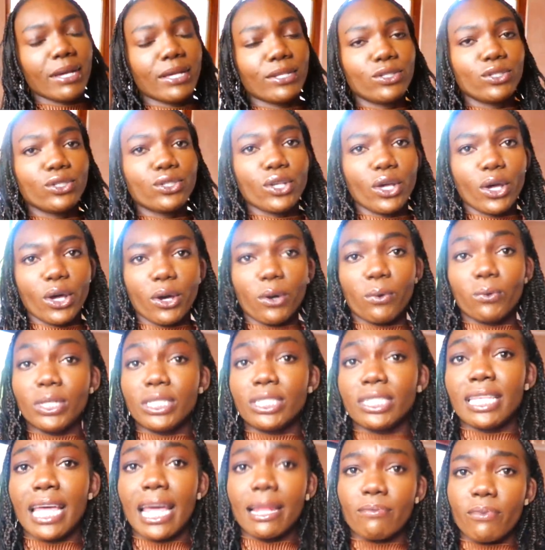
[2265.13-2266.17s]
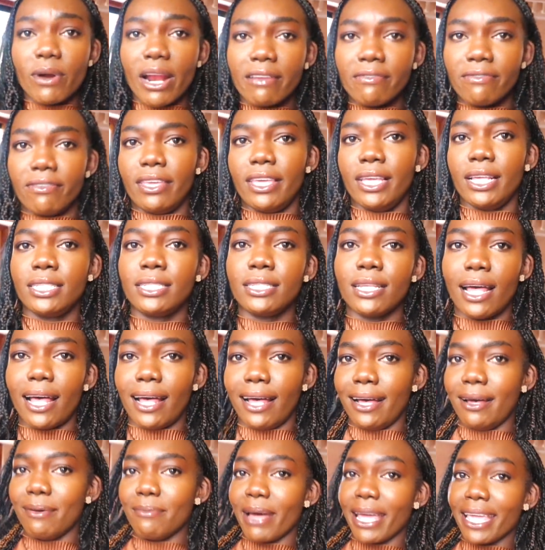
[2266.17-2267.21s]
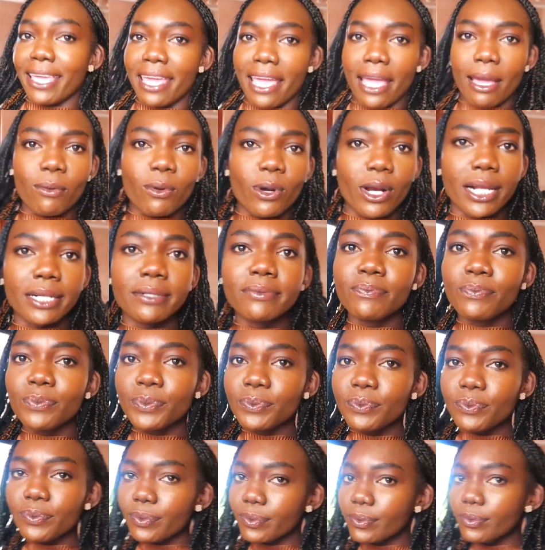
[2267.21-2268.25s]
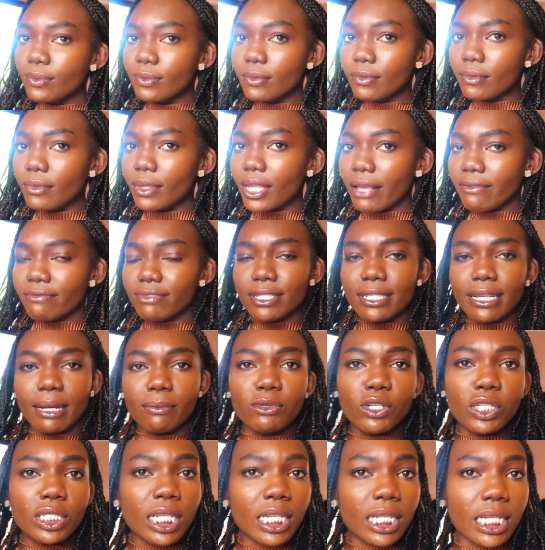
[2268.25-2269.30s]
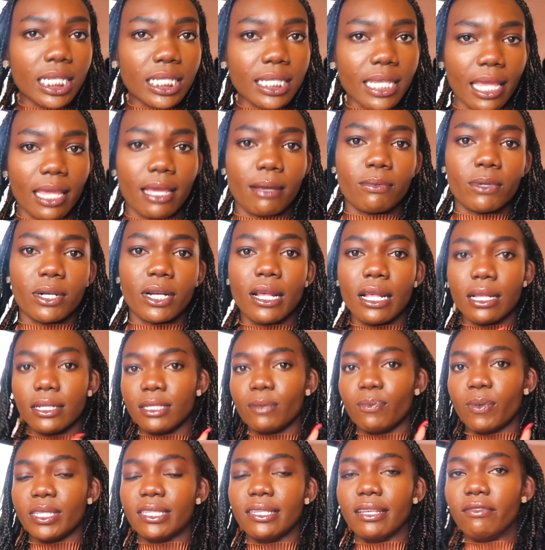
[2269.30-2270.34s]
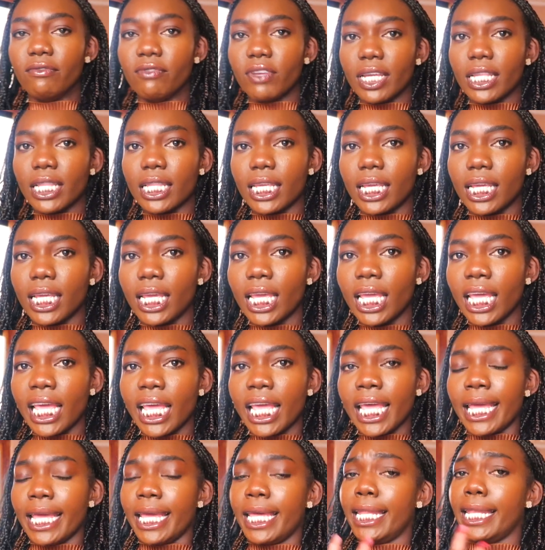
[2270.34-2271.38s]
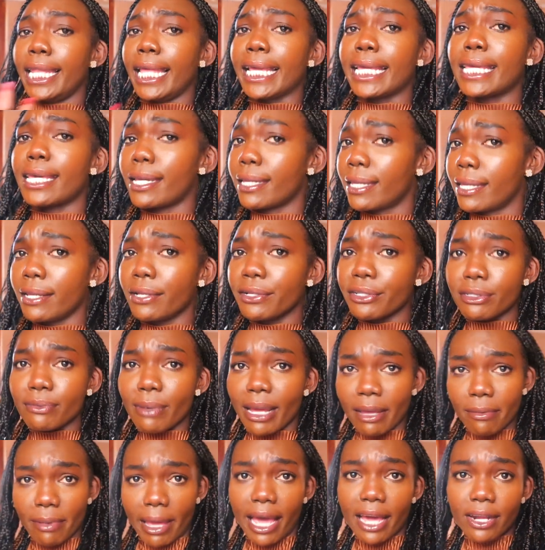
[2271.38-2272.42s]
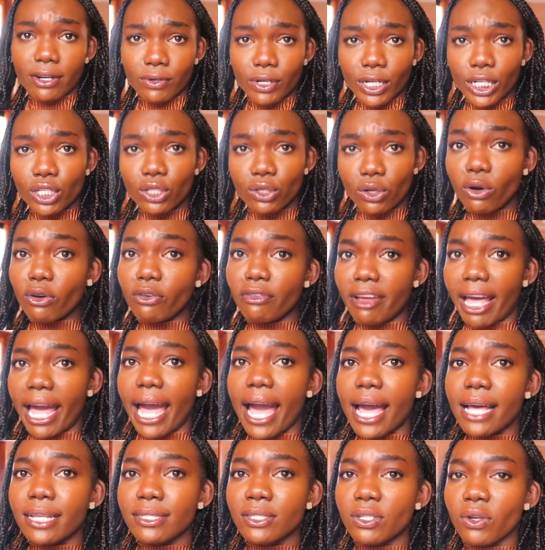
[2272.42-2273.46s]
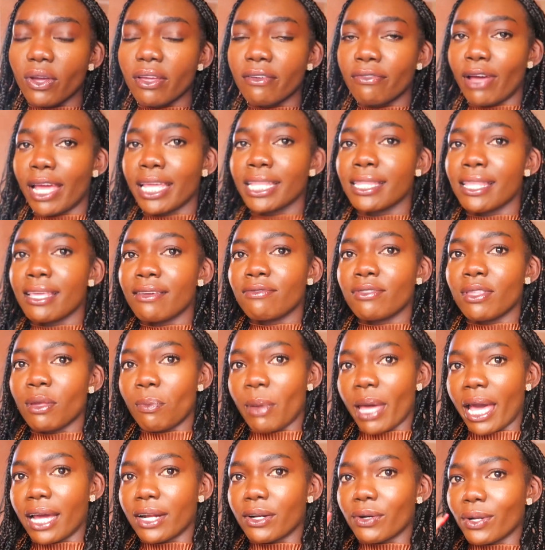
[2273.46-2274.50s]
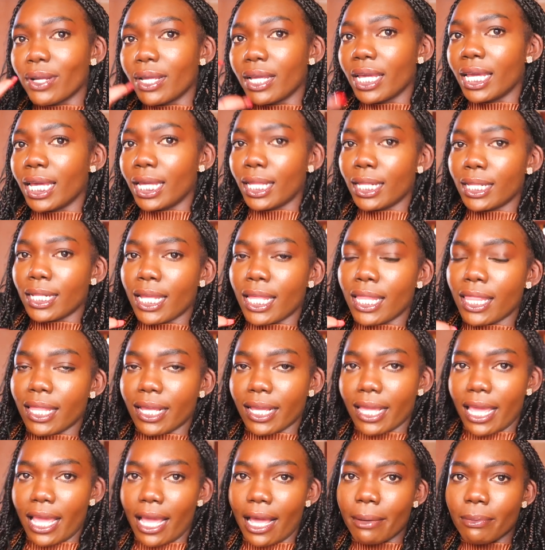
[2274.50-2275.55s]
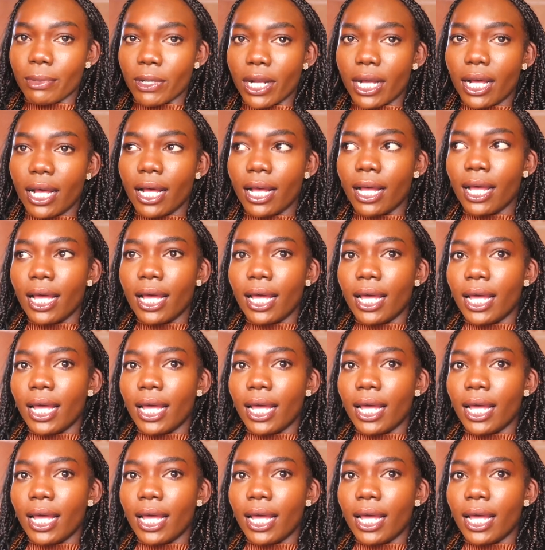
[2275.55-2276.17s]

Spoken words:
So we just had breakfast. My camera, for some reason, this camera specifically, like, kills my battery so fast. So if I leave the battery in the camera,